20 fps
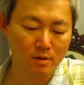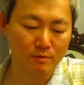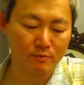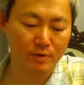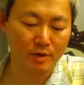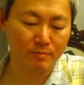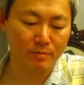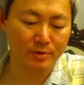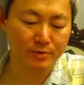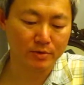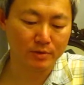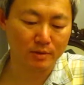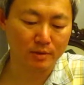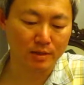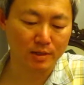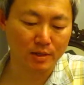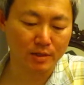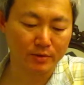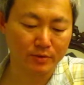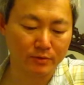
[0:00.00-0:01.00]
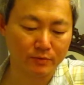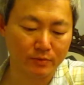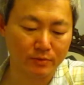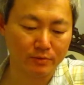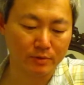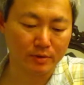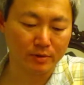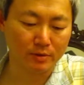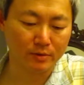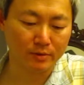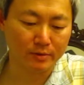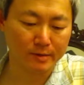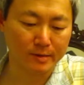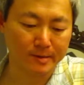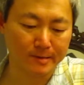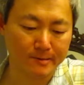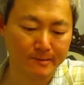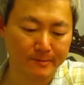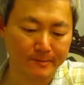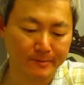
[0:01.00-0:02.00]
very much in the last few years, and
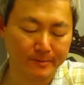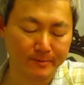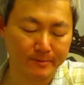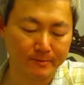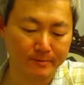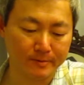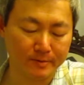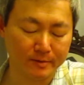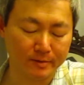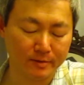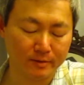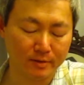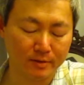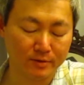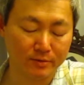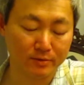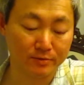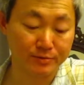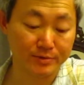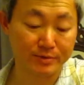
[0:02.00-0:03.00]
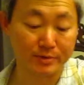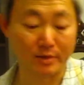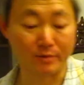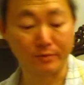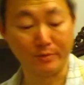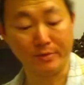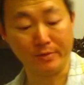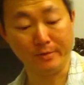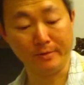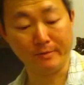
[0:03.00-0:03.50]
so here's the result.